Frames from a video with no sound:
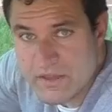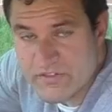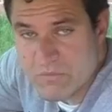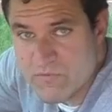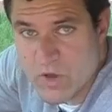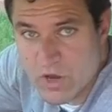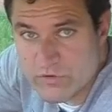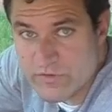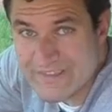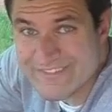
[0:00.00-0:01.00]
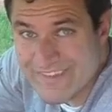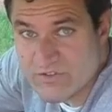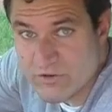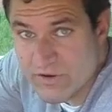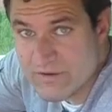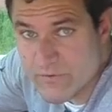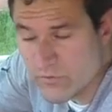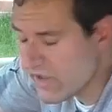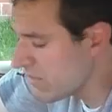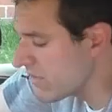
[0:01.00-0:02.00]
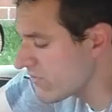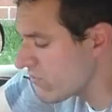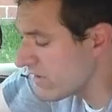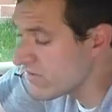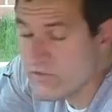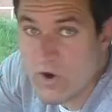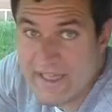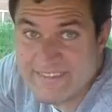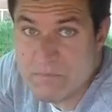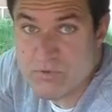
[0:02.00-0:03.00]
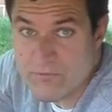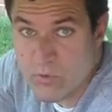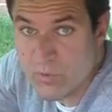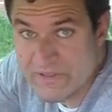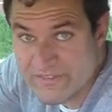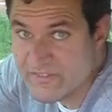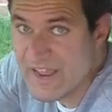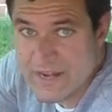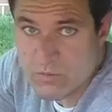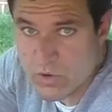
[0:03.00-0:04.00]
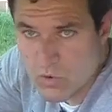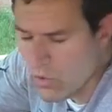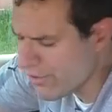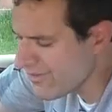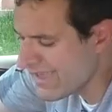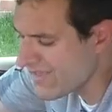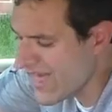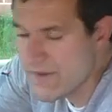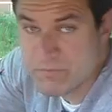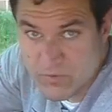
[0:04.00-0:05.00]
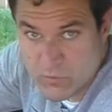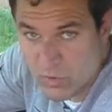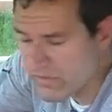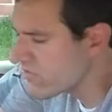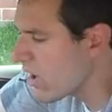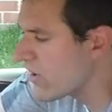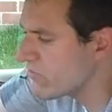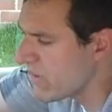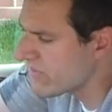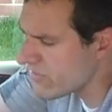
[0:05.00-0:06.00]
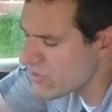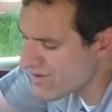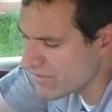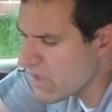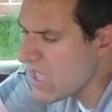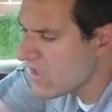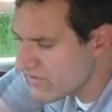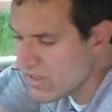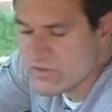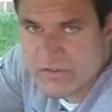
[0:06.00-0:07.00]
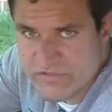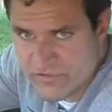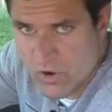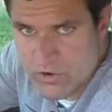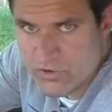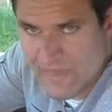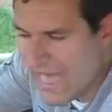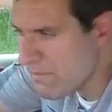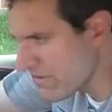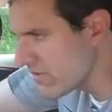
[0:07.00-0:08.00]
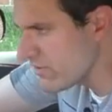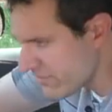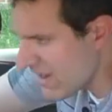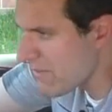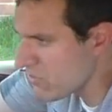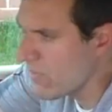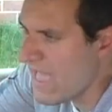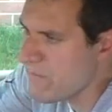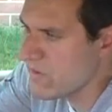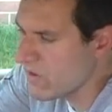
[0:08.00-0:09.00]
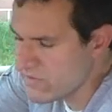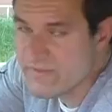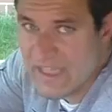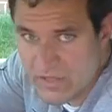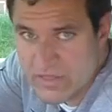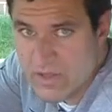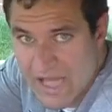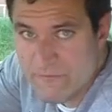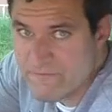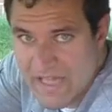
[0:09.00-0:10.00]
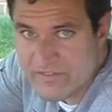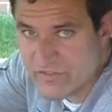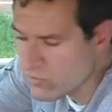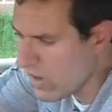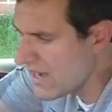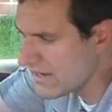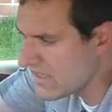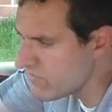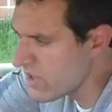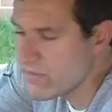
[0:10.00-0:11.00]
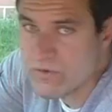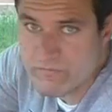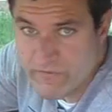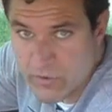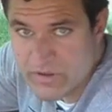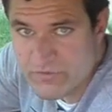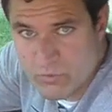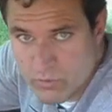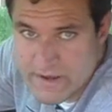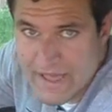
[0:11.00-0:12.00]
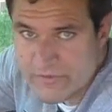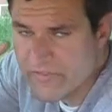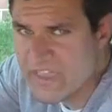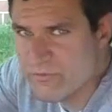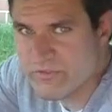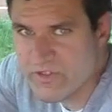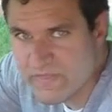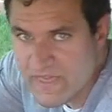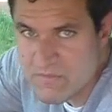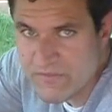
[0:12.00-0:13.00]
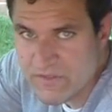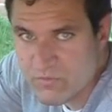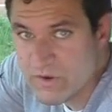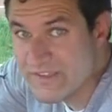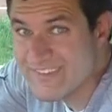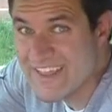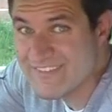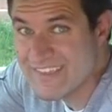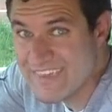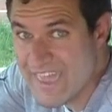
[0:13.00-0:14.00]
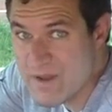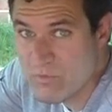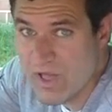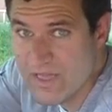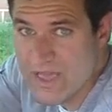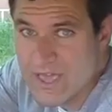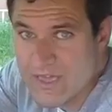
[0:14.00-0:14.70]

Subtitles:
Next up, moving on to the center infotainment screen. This car has a performance data recorder, like a lot of performance cars. Basically, you can tell it to start your lap and stop your lap, and it'll tell you how fast you went and give you other various readouts. The interesting thing about this one is it has a camera.